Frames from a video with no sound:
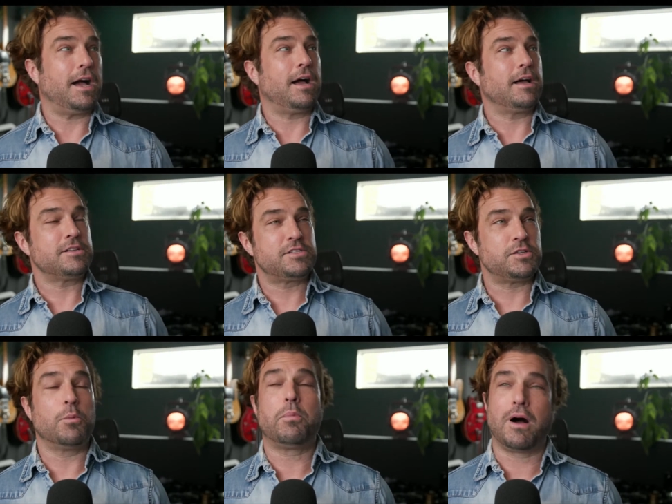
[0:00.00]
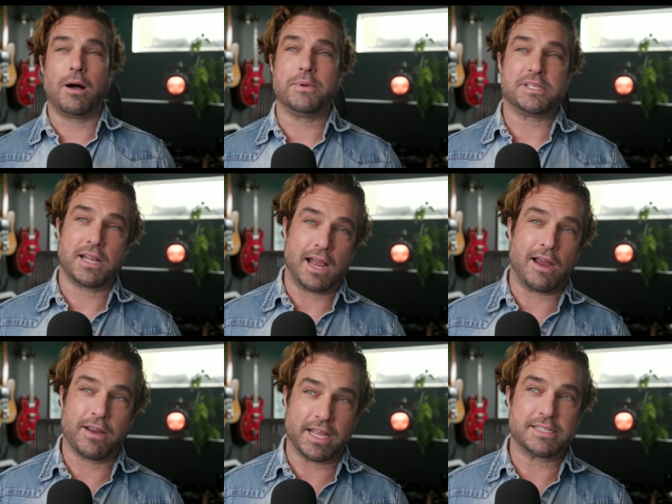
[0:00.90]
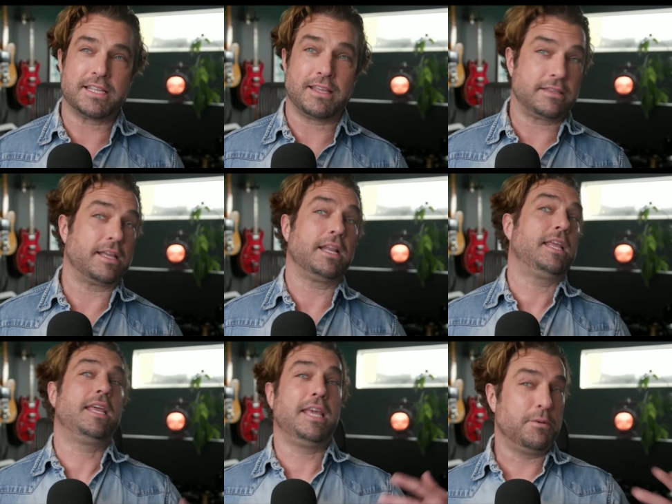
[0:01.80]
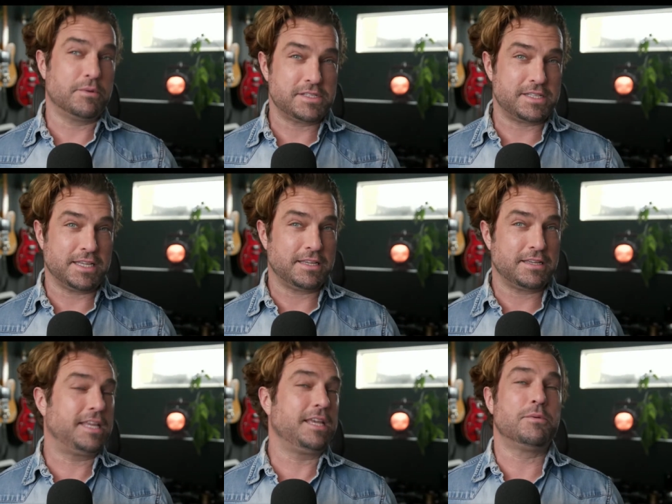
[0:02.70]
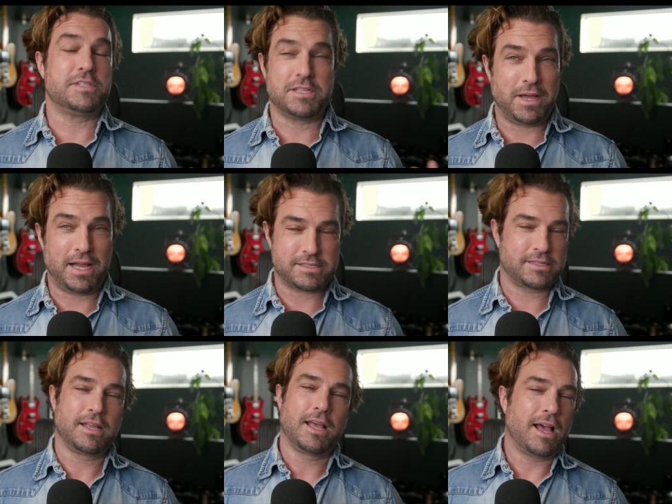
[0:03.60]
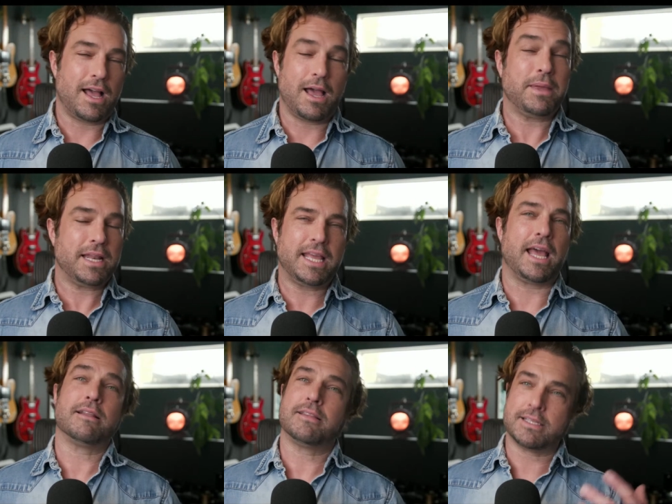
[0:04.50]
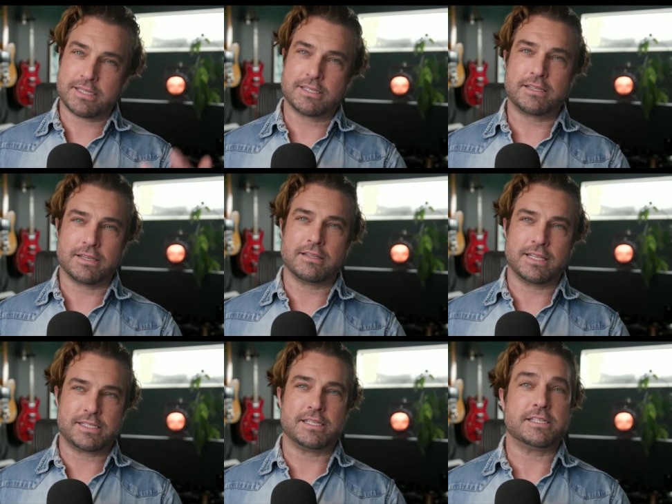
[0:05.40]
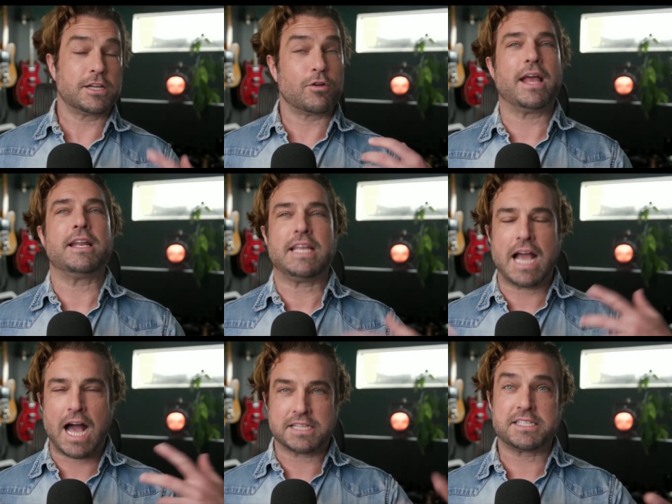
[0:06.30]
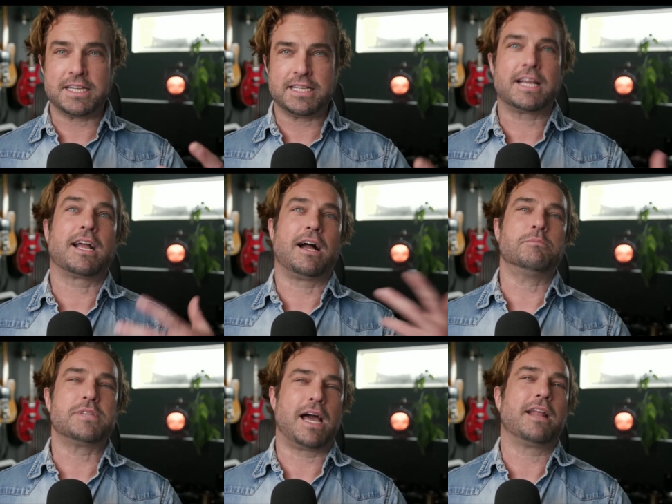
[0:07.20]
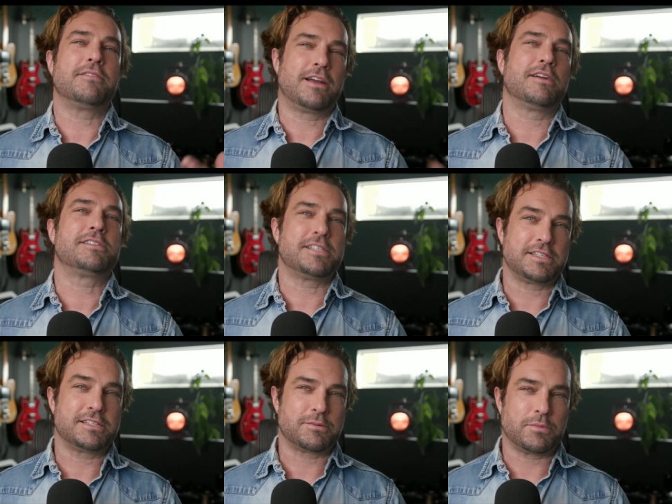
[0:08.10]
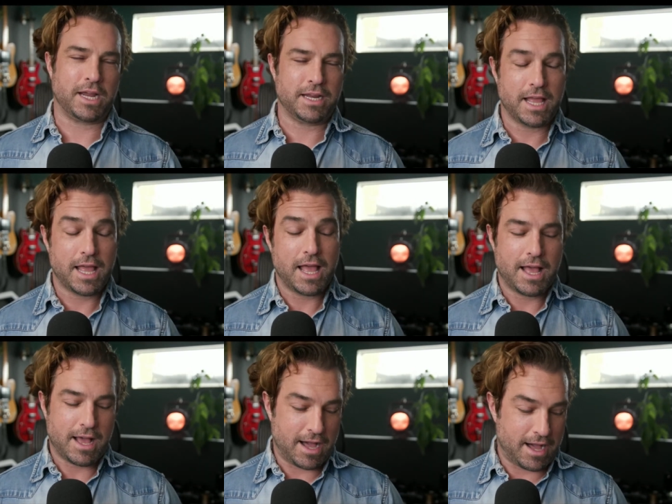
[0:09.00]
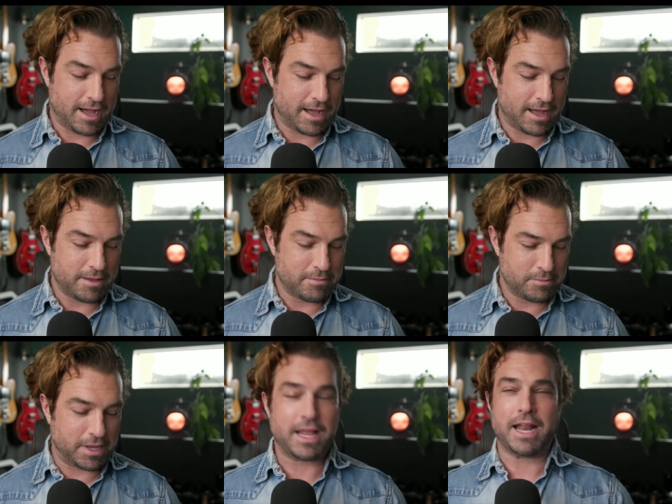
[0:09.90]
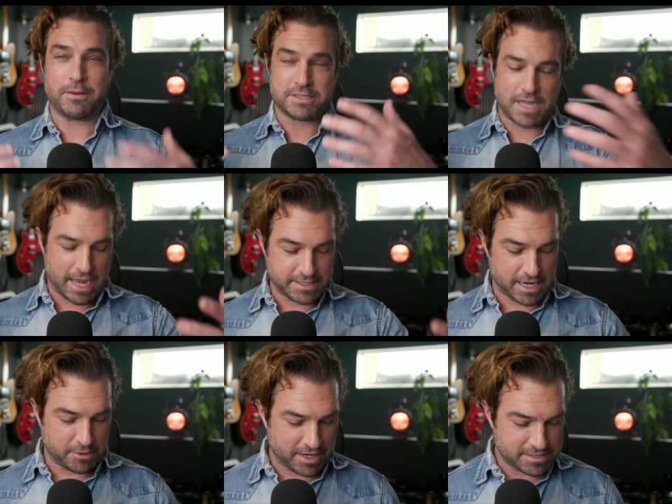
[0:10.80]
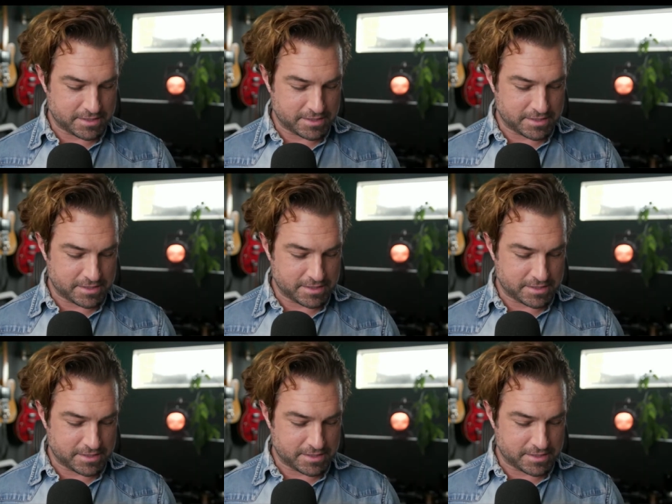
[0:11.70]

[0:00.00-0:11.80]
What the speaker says: so pompous and arrogant to think that he was the best. I mean, again, this is the grandiosity that comes out of narcissism, right? But anyways, I digress.